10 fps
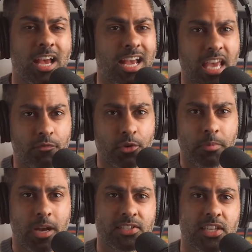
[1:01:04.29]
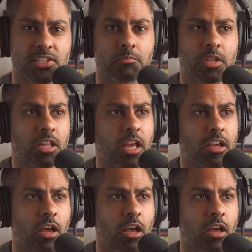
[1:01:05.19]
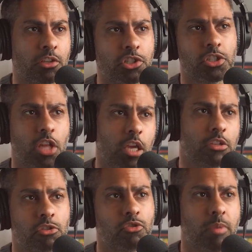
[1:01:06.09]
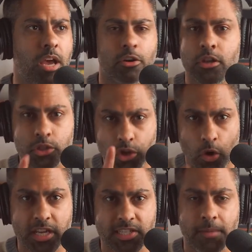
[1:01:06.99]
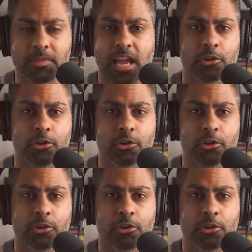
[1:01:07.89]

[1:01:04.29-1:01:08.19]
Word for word: Again, if your boss says something like, uh, just like do better, don't accept that.